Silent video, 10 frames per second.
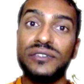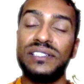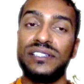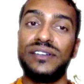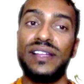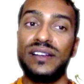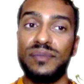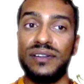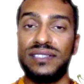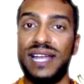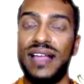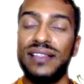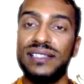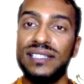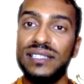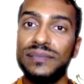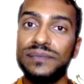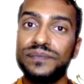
to integrate your personality.